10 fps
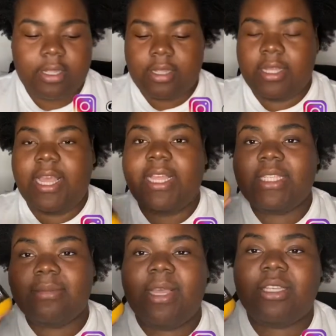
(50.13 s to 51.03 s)
and some
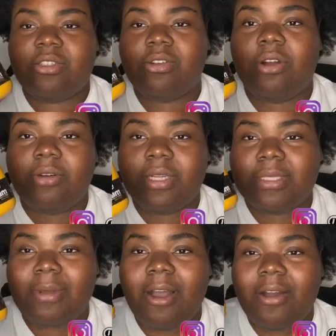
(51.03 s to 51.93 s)
edge control, because
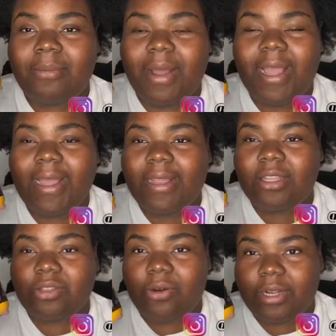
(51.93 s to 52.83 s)
my head is
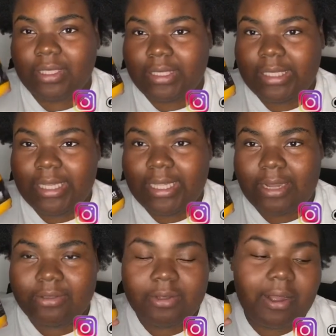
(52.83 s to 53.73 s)
hard to slick down,
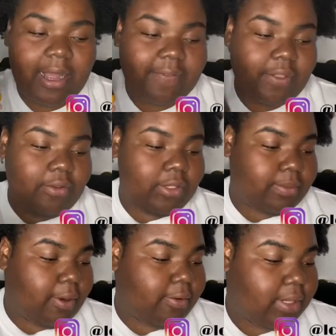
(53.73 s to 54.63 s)
so I have to use
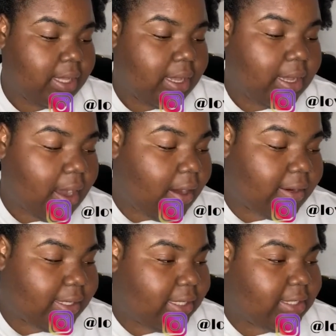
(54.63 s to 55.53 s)
all
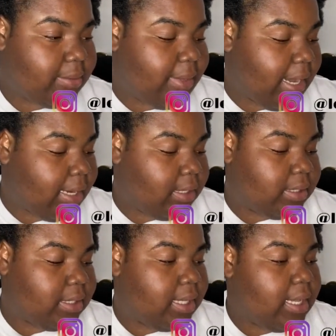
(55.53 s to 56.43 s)
of this, to be honest.
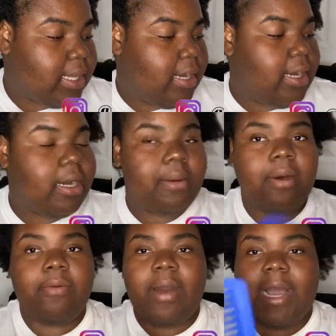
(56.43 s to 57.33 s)
A
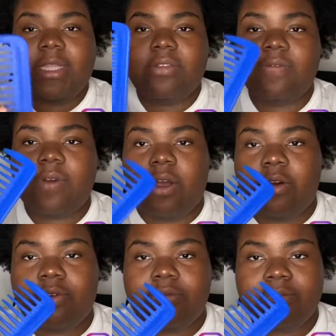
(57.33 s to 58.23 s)
wide tooth
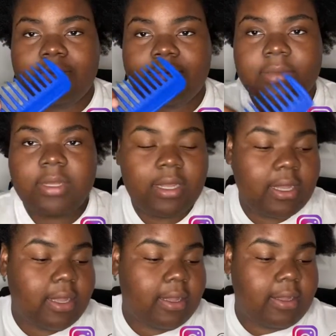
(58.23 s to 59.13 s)
comb,
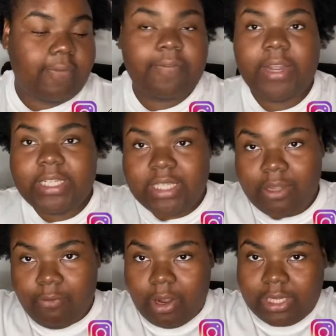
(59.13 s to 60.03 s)
freshly
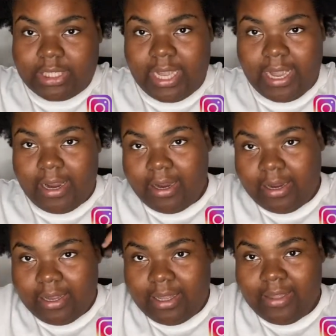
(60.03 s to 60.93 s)
washed hair
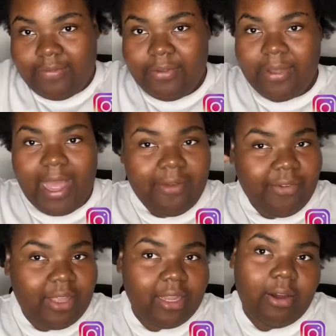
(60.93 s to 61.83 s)
if you
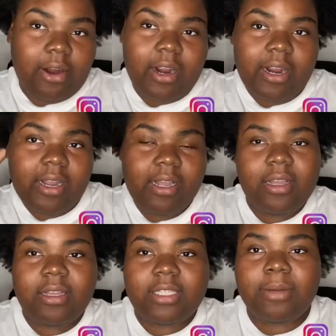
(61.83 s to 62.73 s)
haven't, or
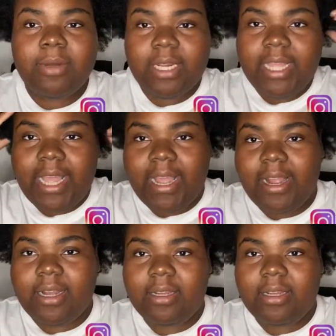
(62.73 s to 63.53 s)
some clean hair,